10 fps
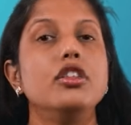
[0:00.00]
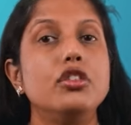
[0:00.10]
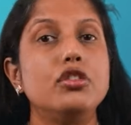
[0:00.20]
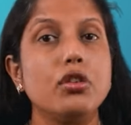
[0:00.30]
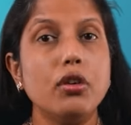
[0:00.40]

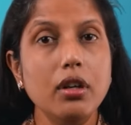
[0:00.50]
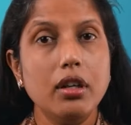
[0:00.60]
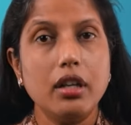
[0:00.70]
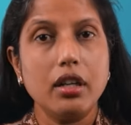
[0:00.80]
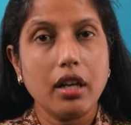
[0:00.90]
So
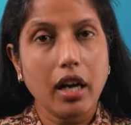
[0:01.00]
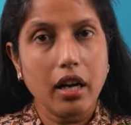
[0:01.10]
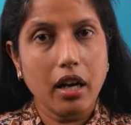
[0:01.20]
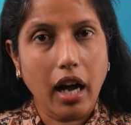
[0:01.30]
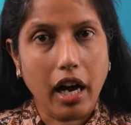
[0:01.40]

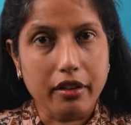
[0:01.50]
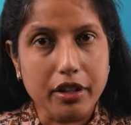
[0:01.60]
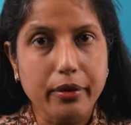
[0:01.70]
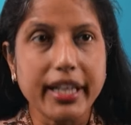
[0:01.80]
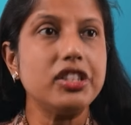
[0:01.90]
our
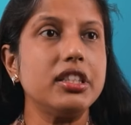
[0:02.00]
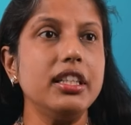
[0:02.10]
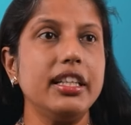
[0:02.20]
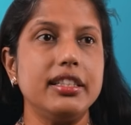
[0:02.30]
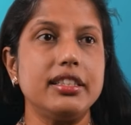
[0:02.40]

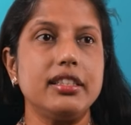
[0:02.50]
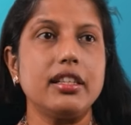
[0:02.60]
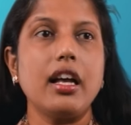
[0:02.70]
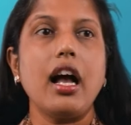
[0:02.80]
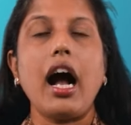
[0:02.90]
question is,
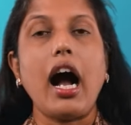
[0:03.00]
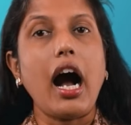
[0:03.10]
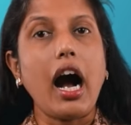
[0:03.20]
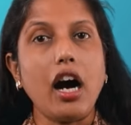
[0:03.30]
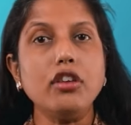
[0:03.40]

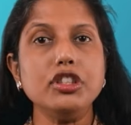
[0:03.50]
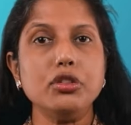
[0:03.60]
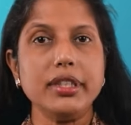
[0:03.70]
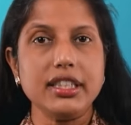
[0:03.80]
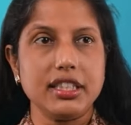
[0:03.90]
how
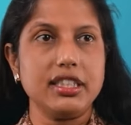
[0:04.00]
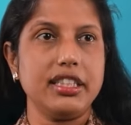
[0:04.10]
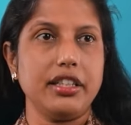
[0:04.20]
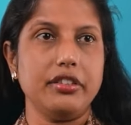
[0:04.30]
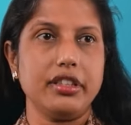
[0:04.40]
do we
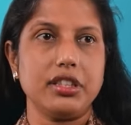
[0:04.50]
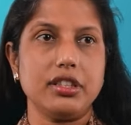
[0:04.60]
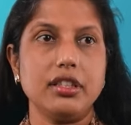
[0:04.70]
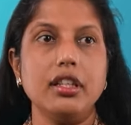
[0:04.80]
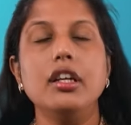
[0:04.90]

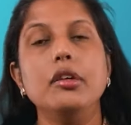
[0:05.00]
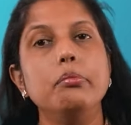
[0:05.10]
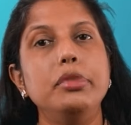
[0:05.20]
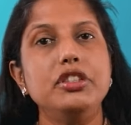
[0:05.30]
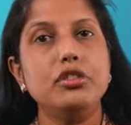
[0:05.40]
distinguish
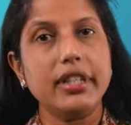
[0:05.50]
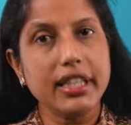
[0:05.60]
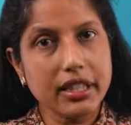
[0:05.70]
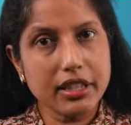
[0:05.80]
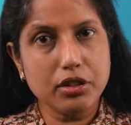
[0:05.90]

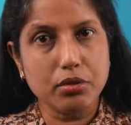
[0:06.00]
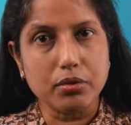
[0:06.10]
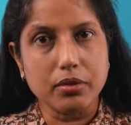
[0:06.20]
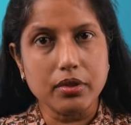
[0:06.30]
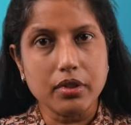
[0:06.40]
between the two,
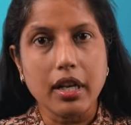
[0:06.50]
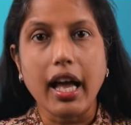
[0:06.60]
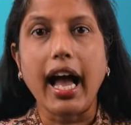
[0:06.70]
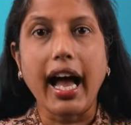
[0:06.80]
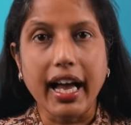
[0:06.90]

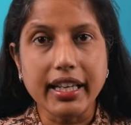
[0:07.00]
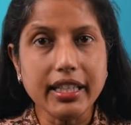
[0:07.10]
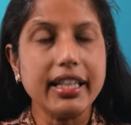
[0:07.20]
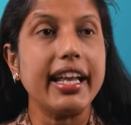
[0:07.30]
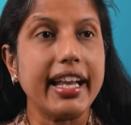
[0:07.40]
and
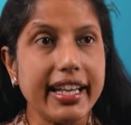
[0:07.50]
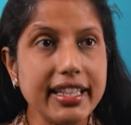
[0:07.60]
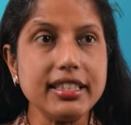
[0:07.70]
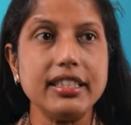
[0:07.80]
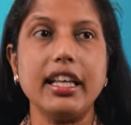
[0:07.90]

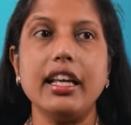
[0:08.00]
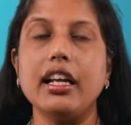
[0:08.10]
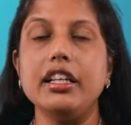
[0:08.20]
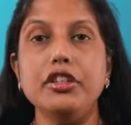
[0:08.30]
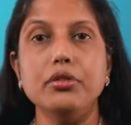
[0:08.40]
is there
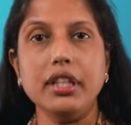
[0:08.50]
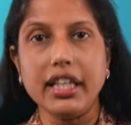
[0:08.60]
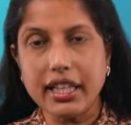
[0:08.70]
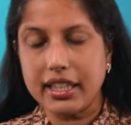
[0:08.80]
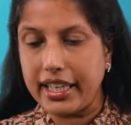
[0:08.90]
a
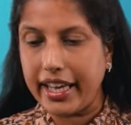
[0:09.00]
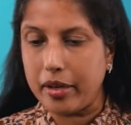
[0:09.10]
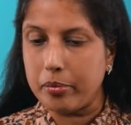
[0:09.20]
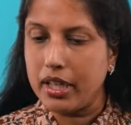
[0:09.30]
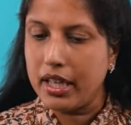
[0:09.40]
unique
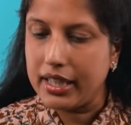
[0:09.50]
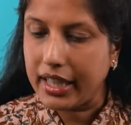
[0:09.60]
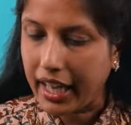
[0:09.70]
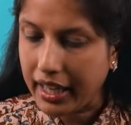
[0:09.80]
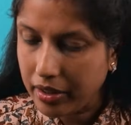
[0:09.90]
name
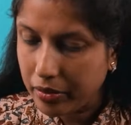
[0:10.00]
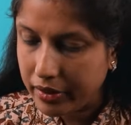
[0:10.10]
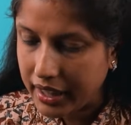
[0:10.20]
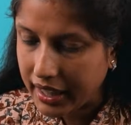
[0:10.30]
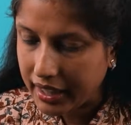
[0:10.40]
that
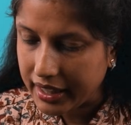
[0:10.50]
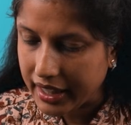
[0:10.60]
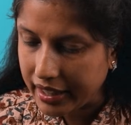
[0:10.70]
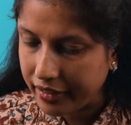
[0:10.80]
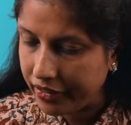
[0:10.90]
we can
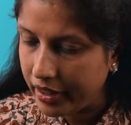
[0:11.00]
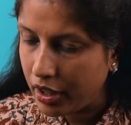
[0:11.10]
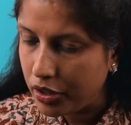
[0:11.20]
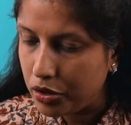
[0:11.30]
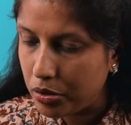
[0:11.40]
give
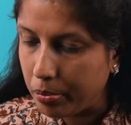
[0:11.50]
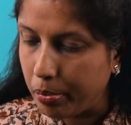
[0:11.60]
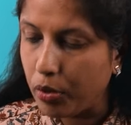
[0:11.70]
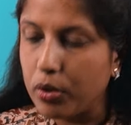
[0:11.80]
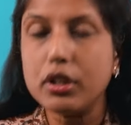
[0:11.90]
to
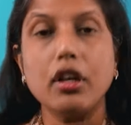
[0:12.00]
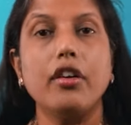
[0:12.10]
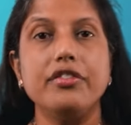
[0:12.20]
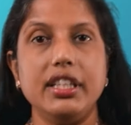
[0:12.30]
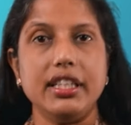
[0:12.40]
both
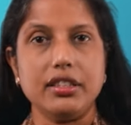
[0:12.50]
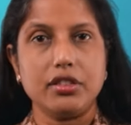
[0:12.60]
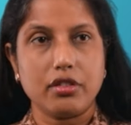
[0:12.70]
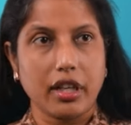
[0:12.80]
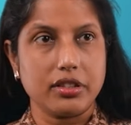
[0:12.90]
of these
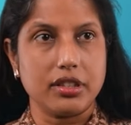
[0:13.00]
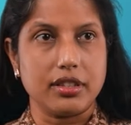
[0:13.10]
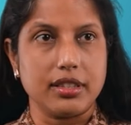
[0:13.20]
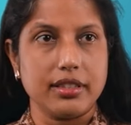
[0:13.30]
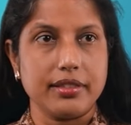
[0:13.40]

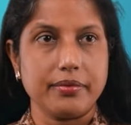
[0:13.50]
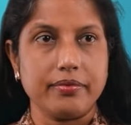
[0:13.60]
structures?